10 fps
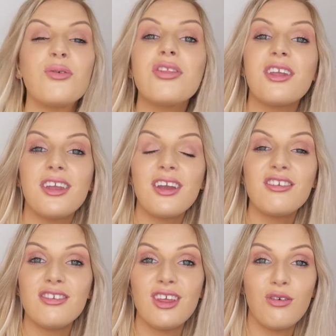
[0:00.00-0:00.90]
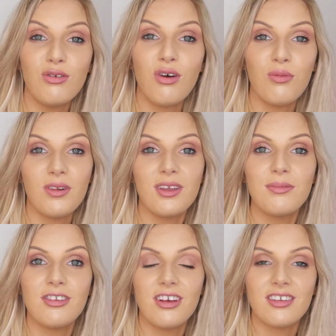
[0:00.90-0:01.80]
don't think you can really go wrong with
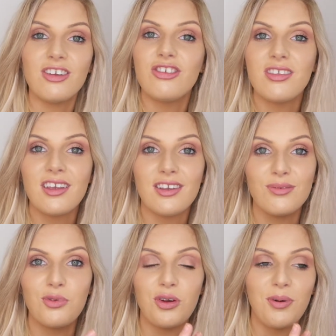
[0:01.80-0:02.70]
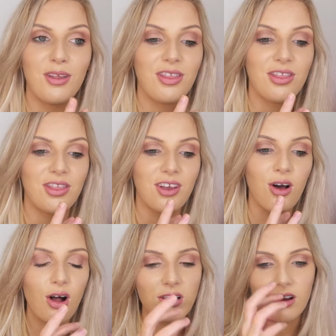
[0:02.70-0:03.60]
lipsticks. I just think it's more about the
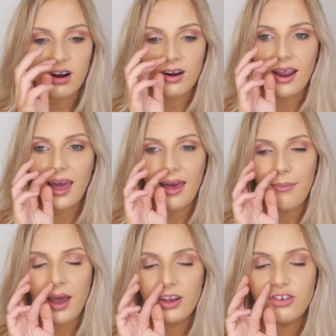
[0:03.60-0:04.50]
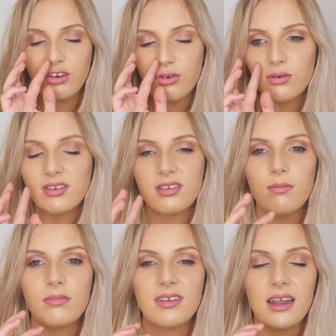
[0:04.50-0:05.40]
colour. I do know
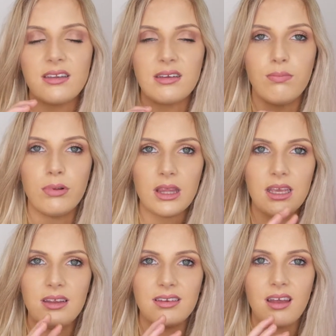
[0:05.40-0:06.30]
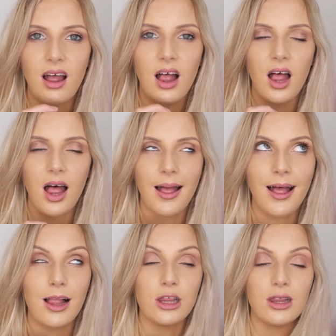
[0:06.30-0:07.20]
some tend to bleed
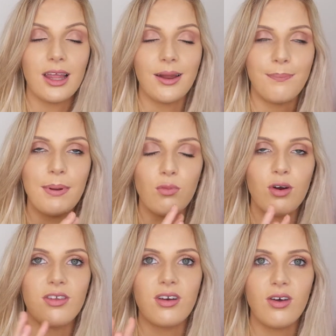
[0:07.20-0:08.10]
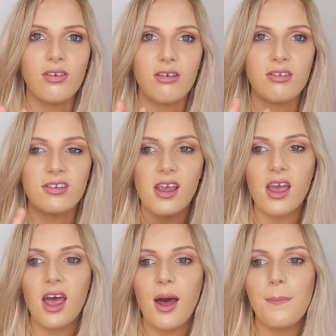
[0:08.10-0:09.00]
a bit more than others,
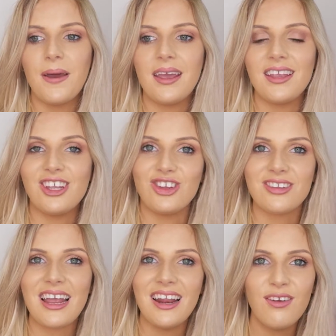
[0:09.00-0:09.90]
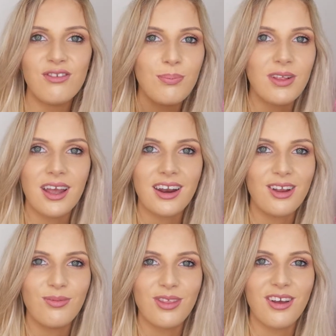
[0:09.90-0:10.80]
but you just kind of have to play
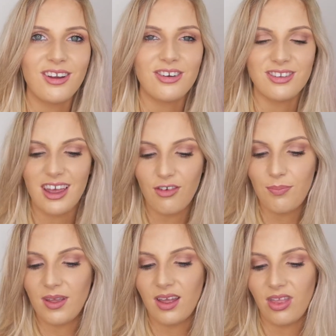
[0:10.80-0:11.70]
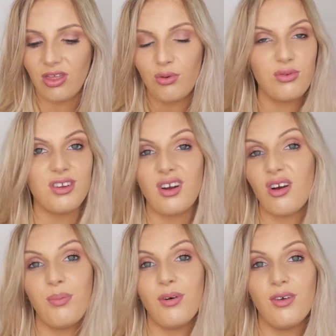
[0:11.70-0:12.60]
around with that yourself. But those are a
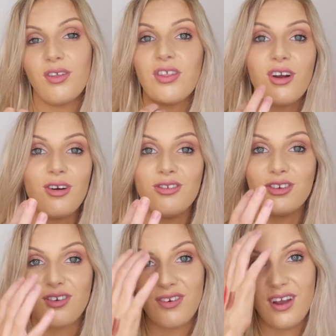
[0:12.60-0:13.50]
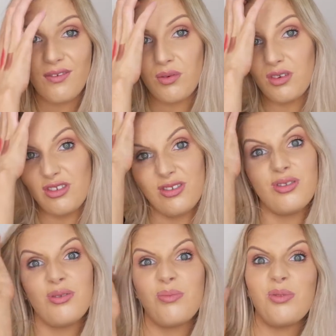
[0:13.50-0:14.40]
couple that are under a fiver, which is
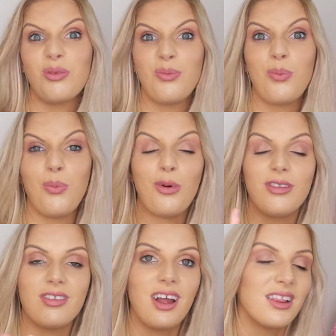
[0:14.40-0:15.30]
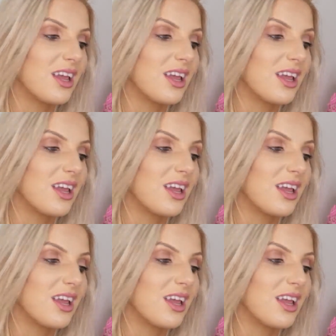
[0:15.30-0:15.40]
ones that I